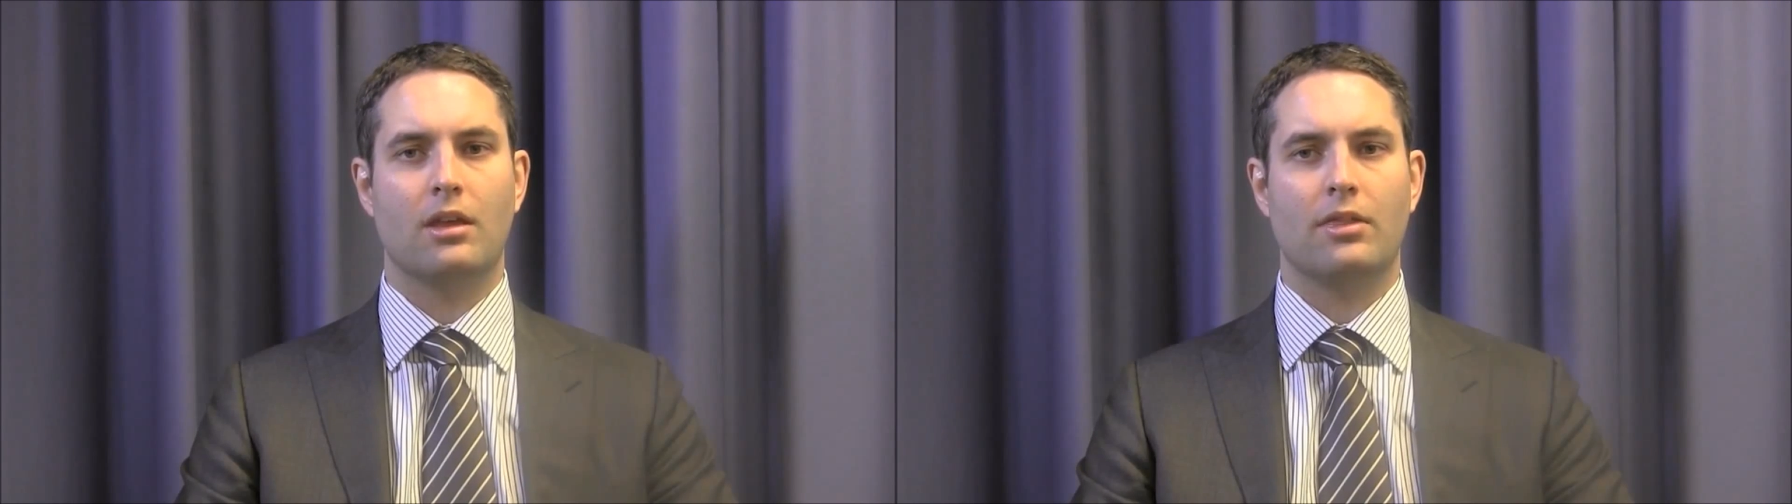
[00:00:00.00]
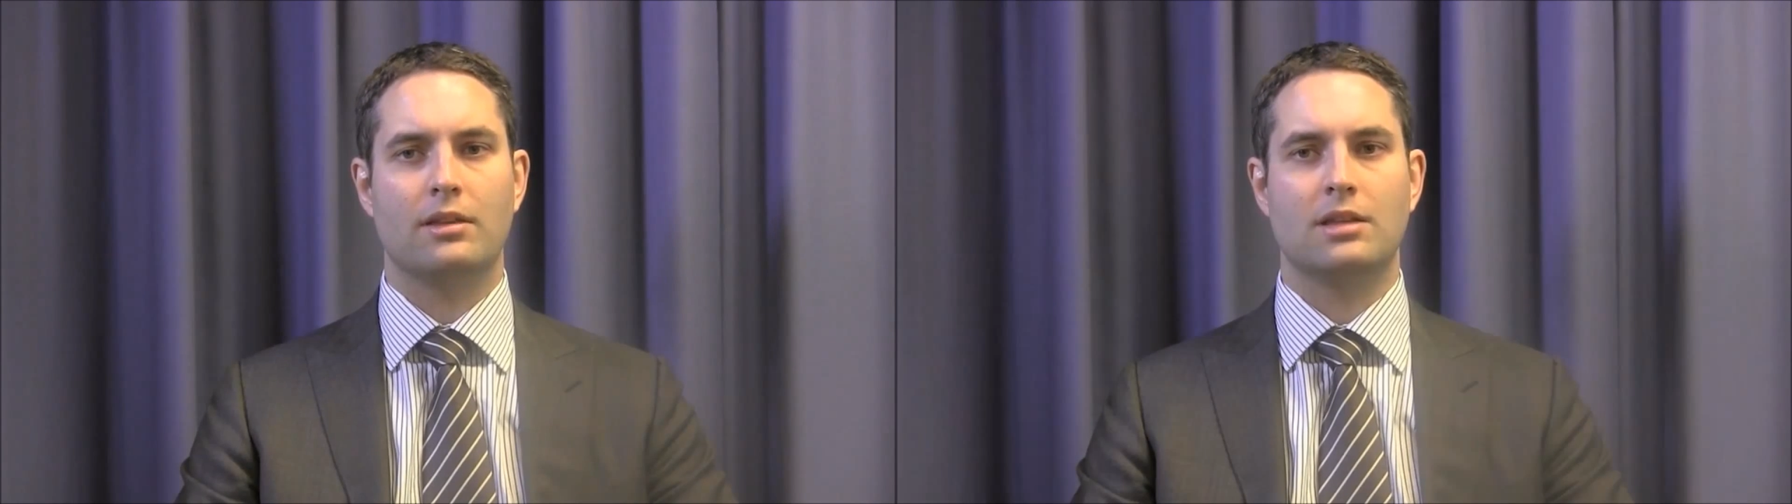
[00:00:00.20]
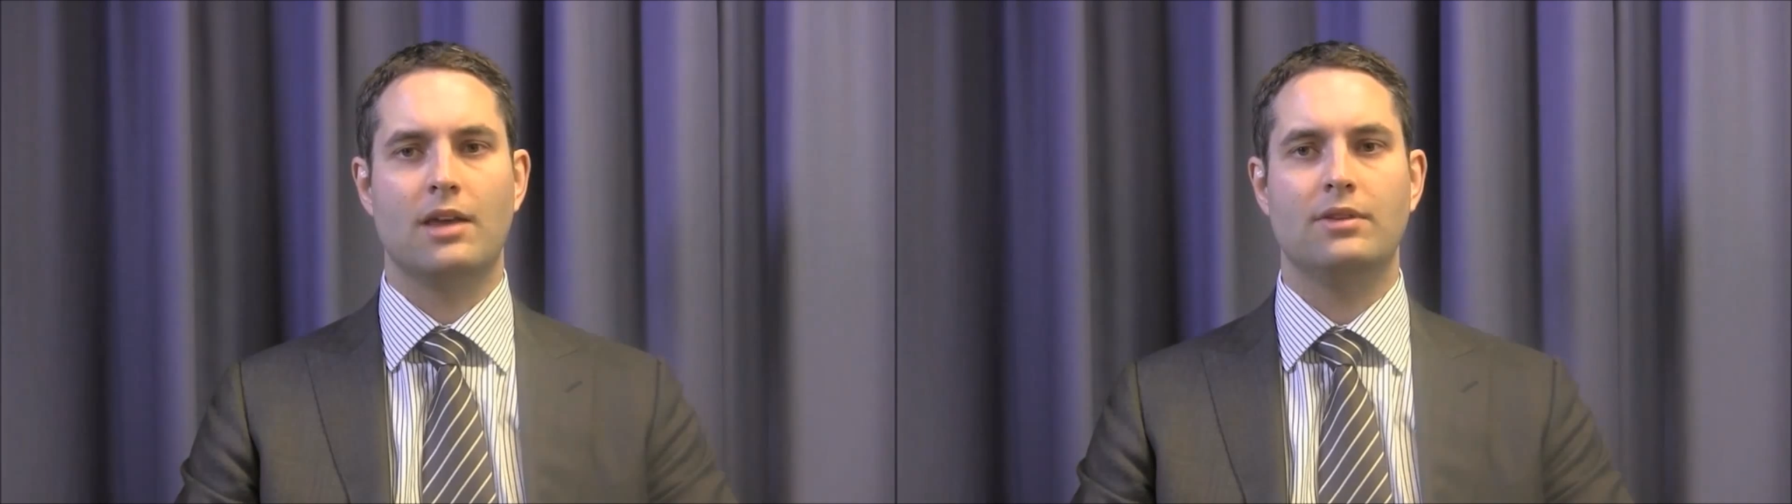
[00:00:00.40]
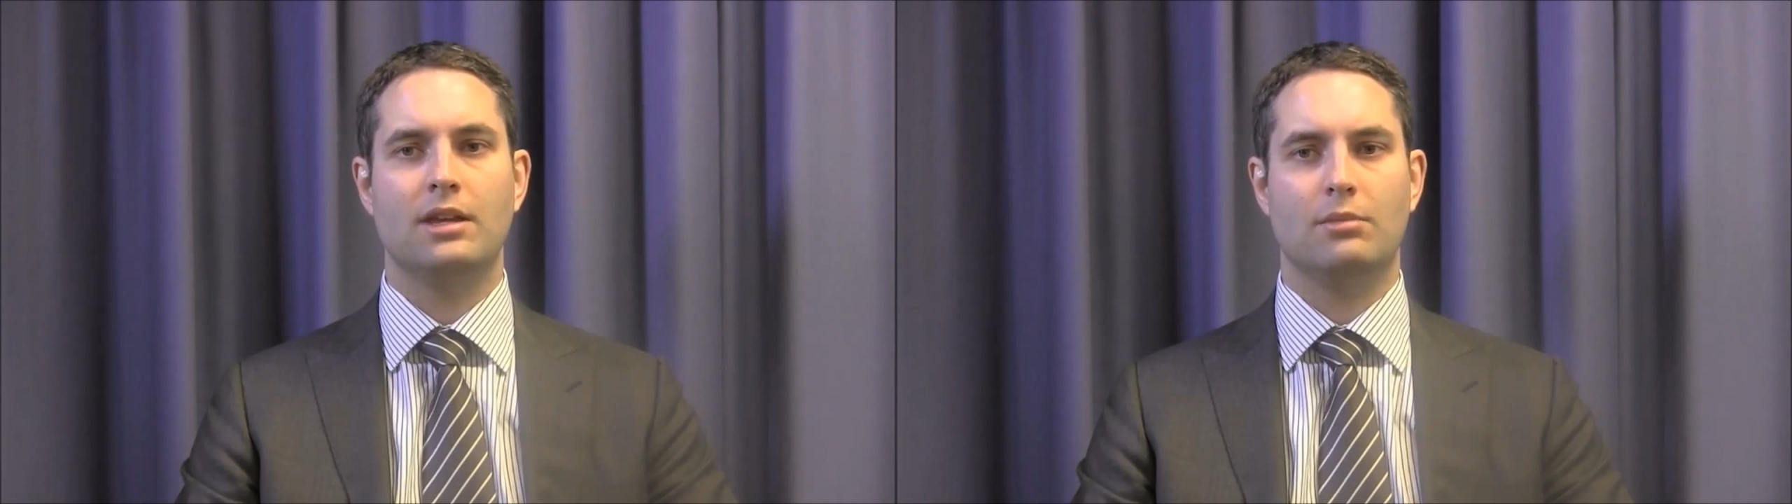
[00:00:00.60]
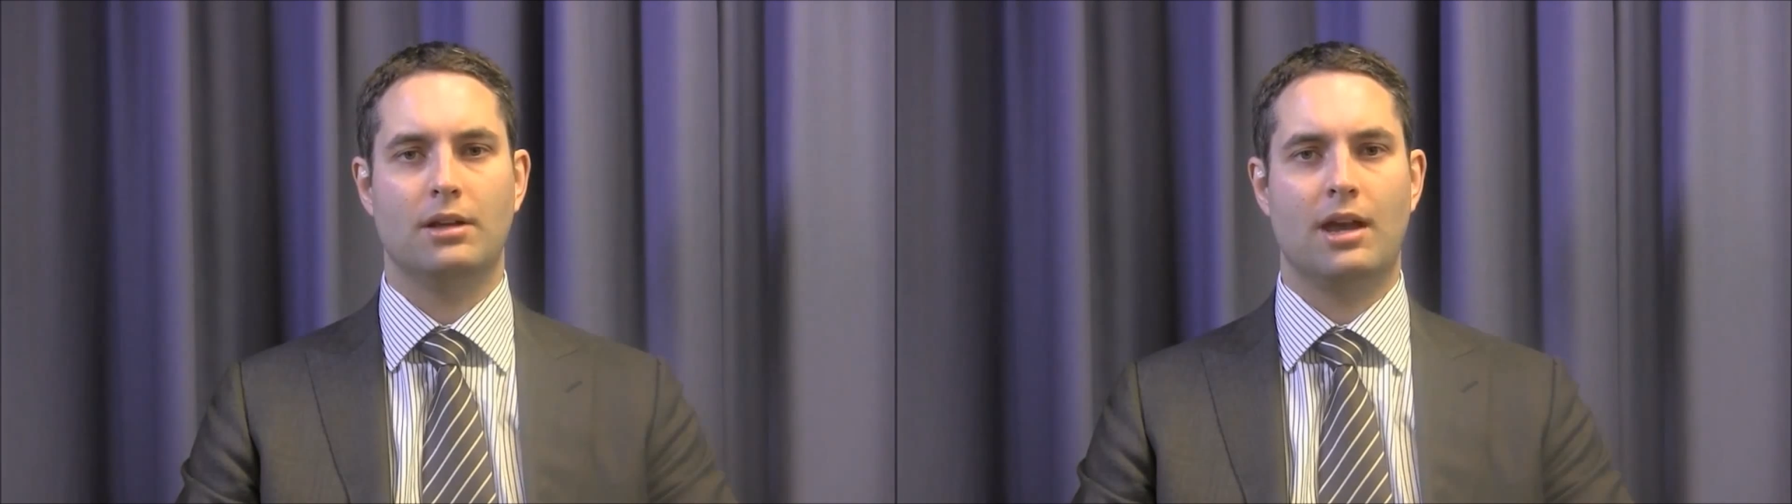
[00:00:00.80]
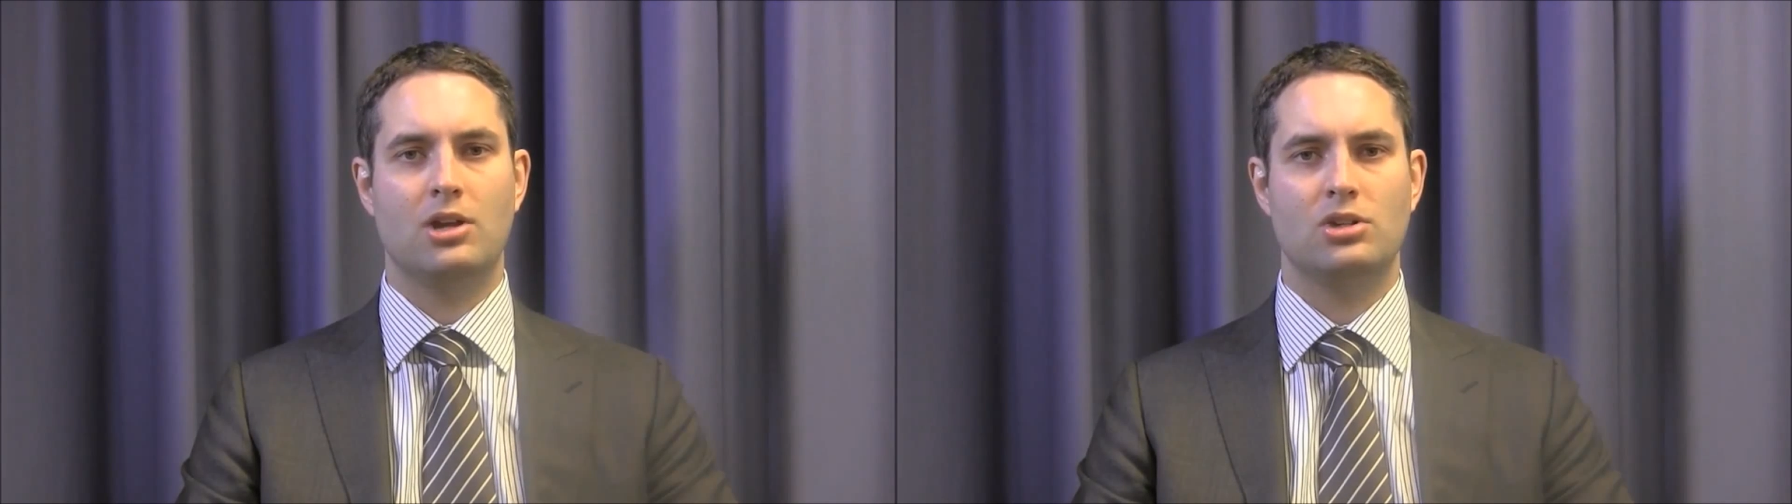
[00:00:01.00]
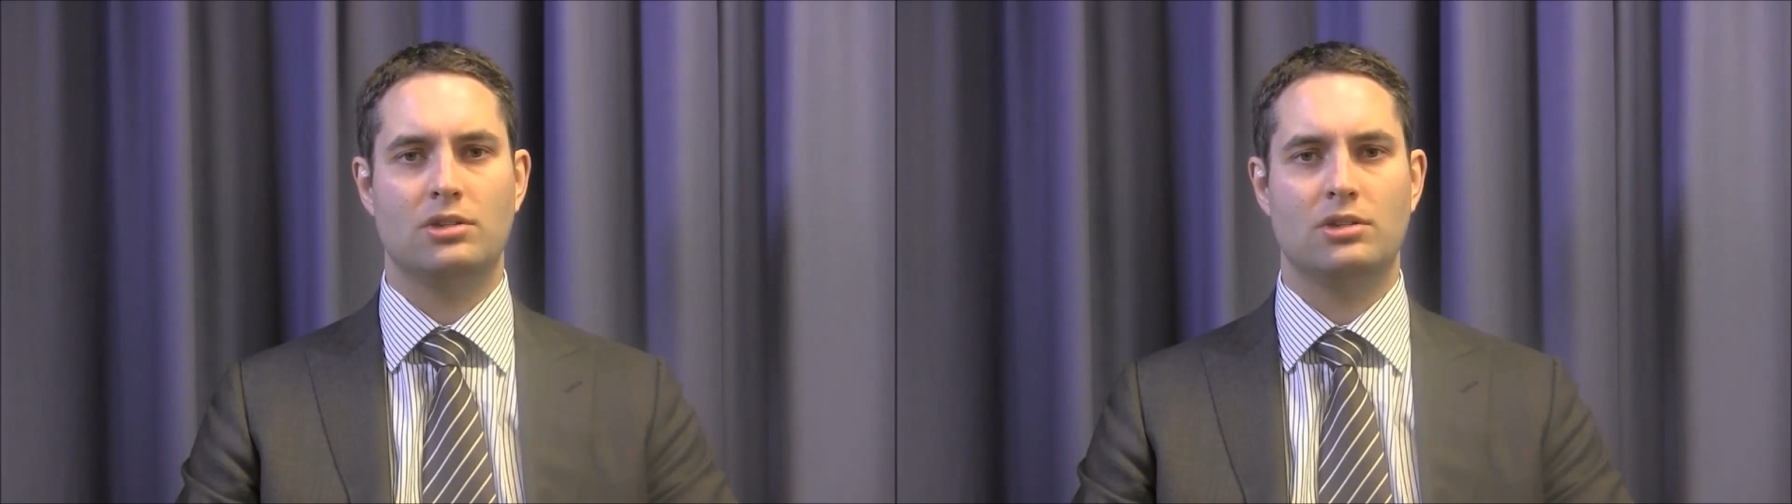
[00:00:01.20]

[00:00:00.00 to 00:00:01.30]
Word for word: The safety implications